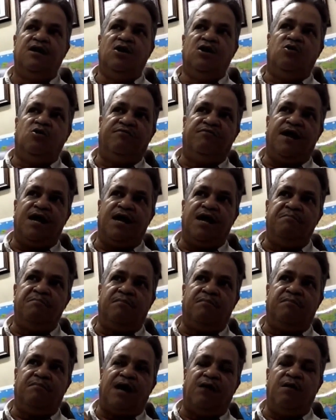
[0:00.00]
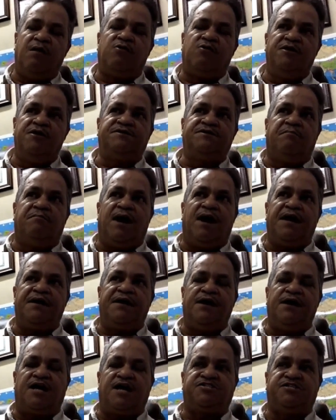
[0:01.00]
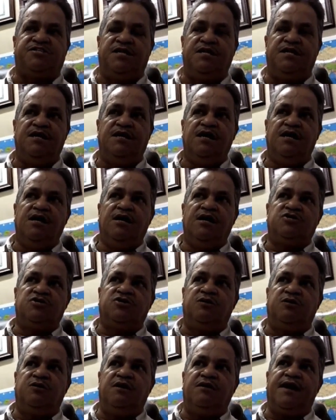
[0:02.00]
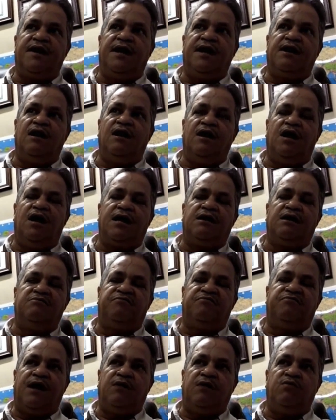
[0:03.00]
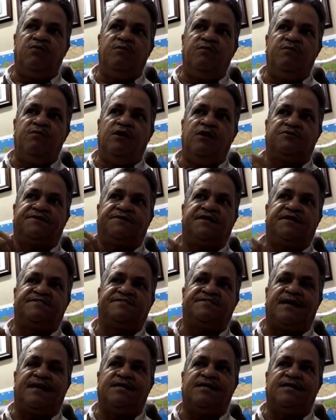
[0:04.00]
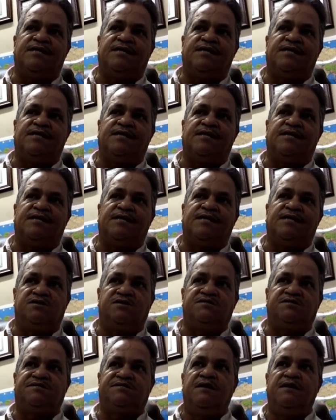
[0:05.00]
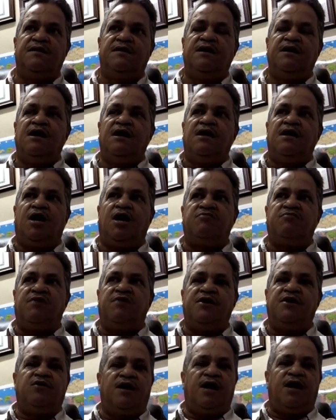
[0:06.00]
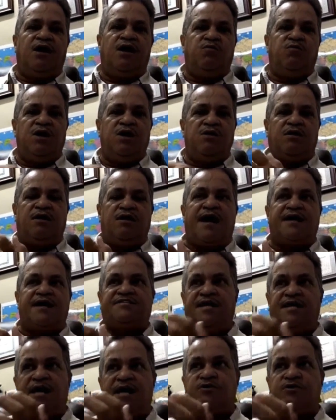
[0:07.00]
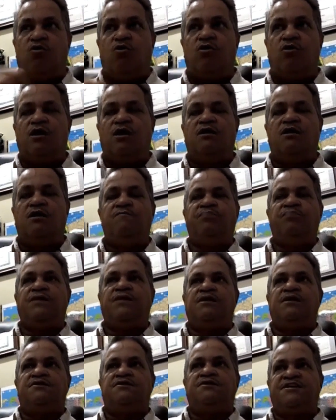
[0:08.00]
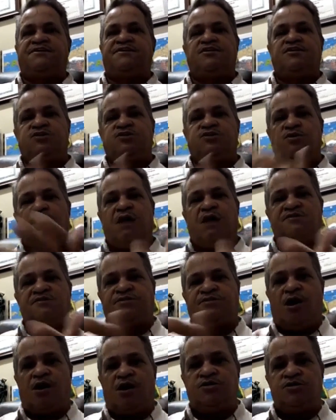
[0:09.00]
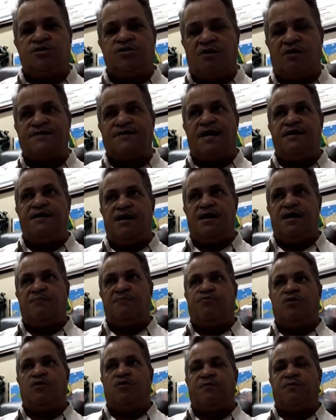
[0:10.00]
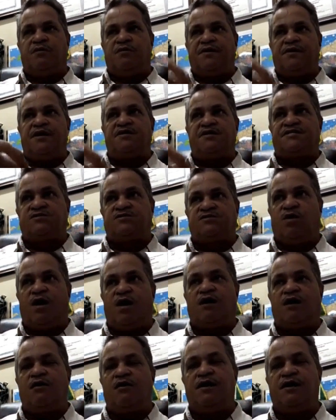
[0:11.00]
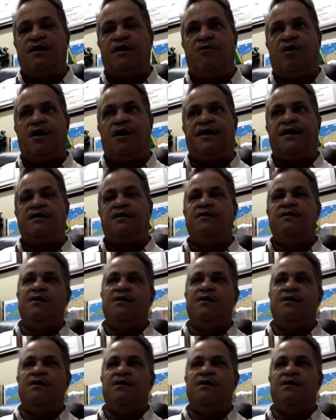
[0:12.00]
overhead, and we were going to Mari actually. So we were getting a lot of, and when we looked at the satellite pictures, it was not very good. And we were actually at Ogle sitting. So when I was talking to you, I was at the airport. We were there since 1 o'clock in the morning,